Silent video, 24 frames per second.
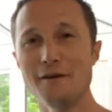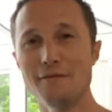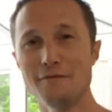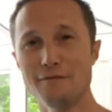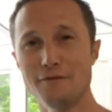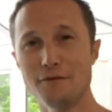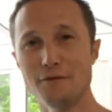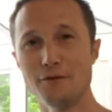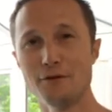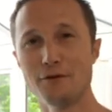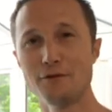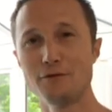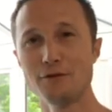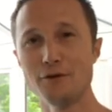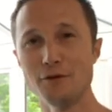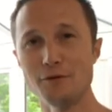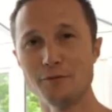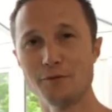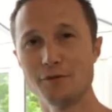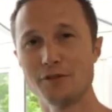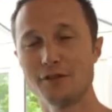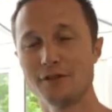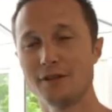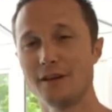for
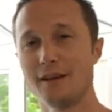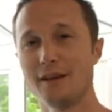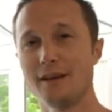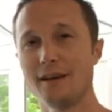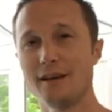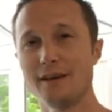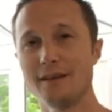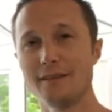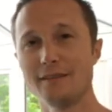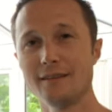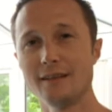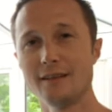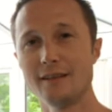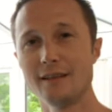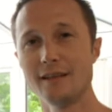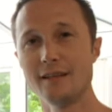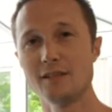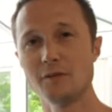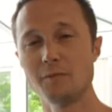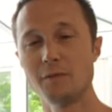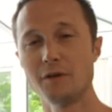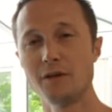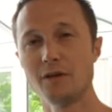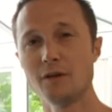groups. And
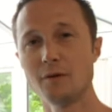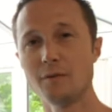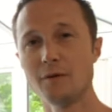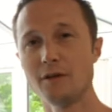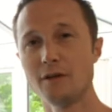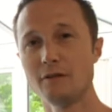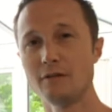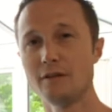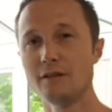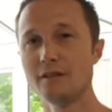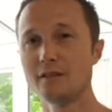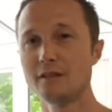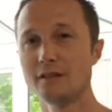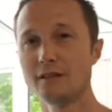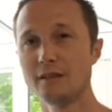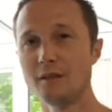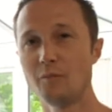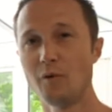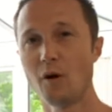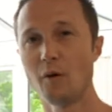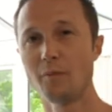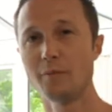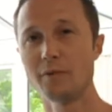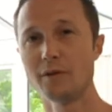it's become increasingly
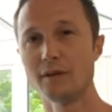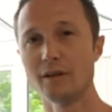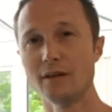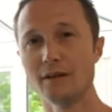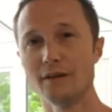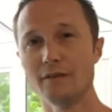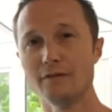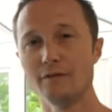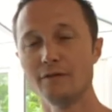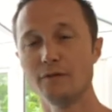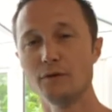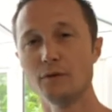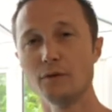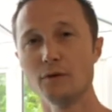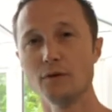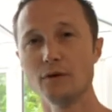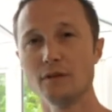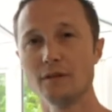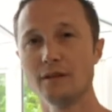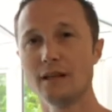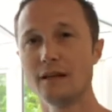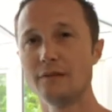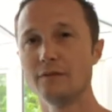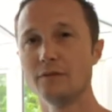popular
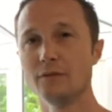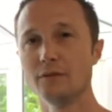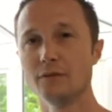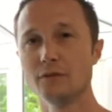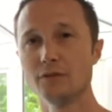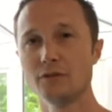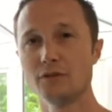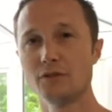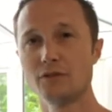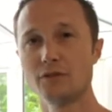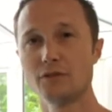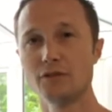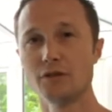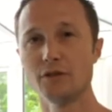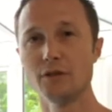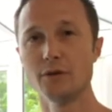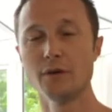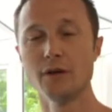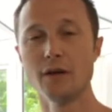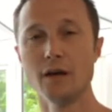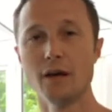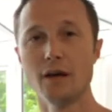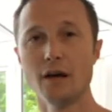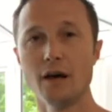for landlords to
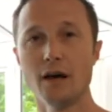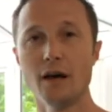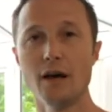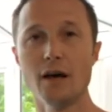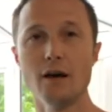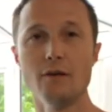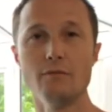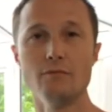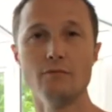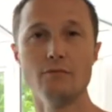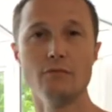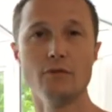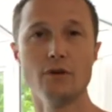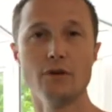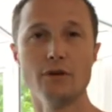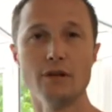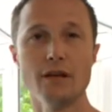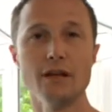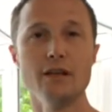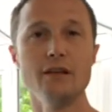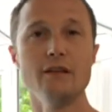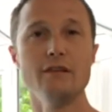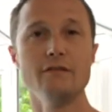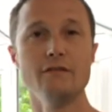run
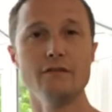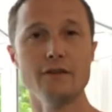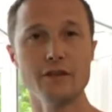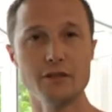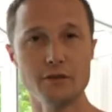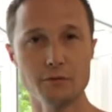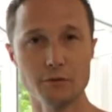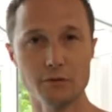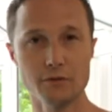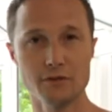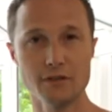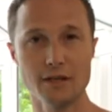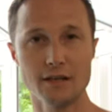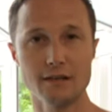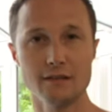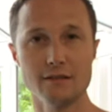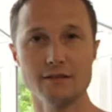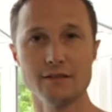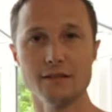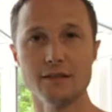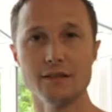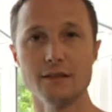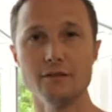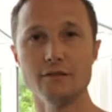individual
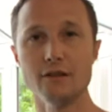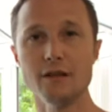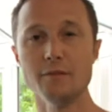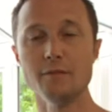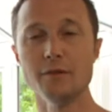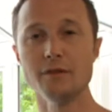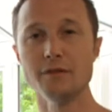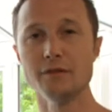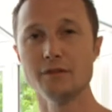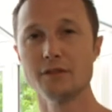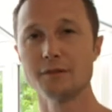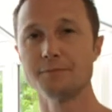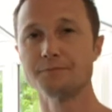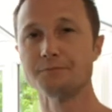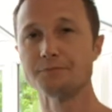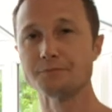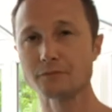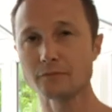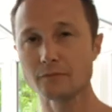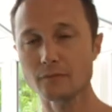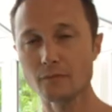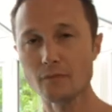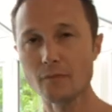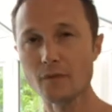tenancy agreements.
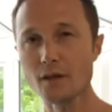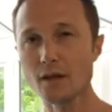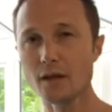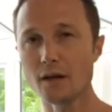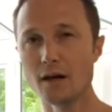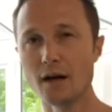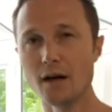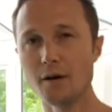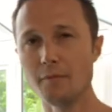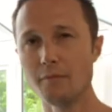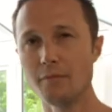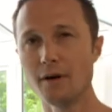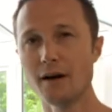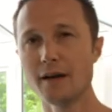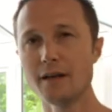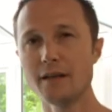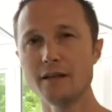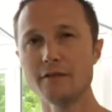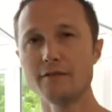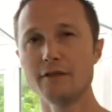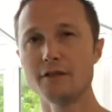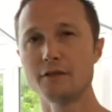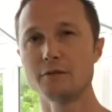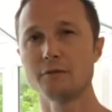By
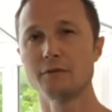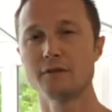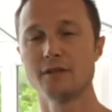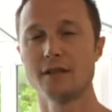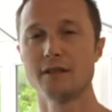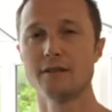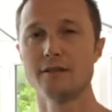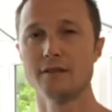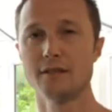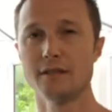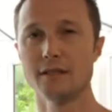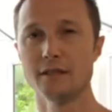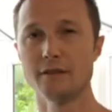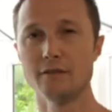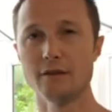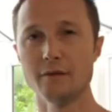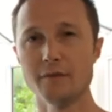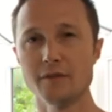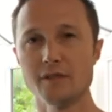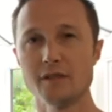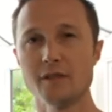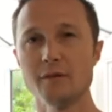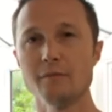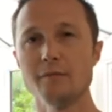individual tenancy
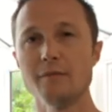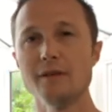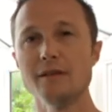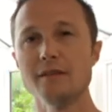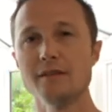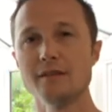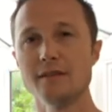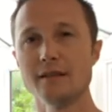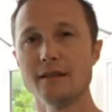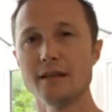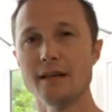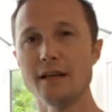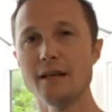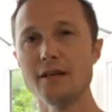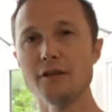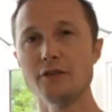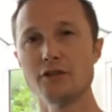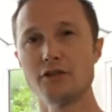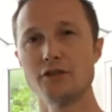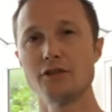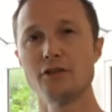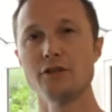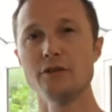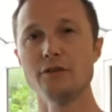agreements, it means that
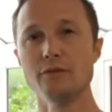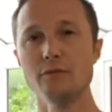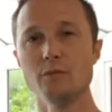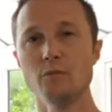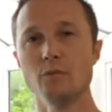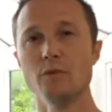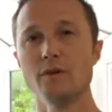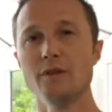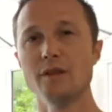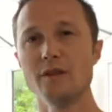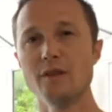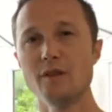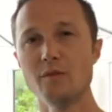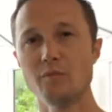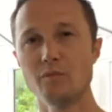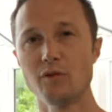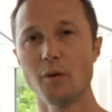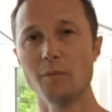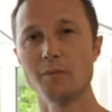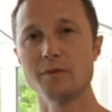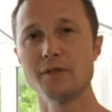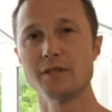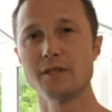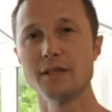each student within the
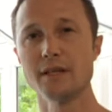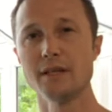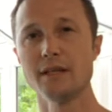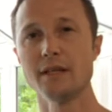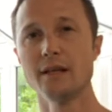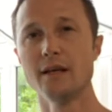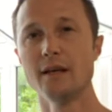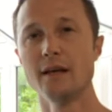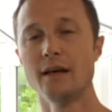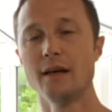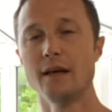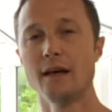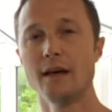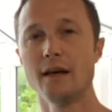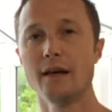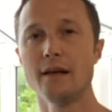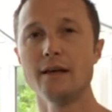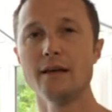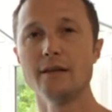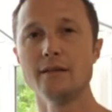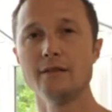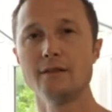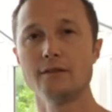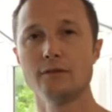property
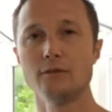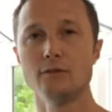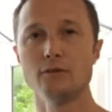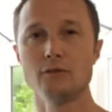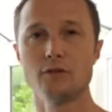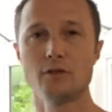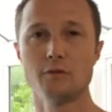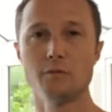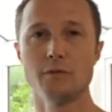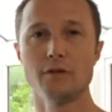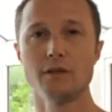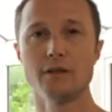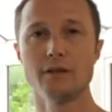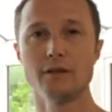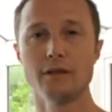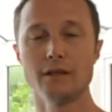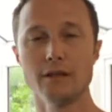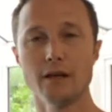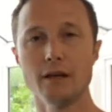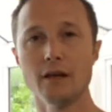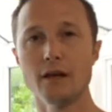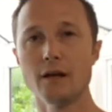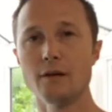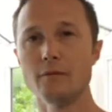is
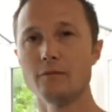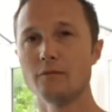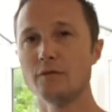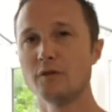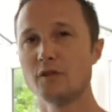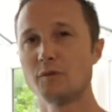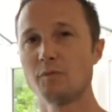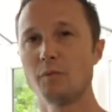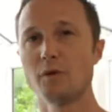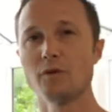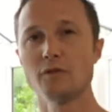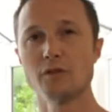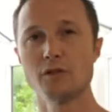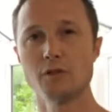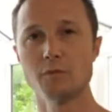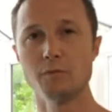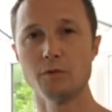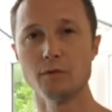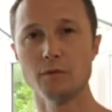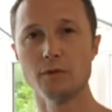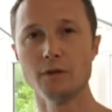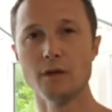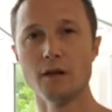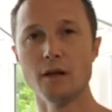ultimately
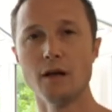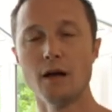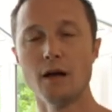responsible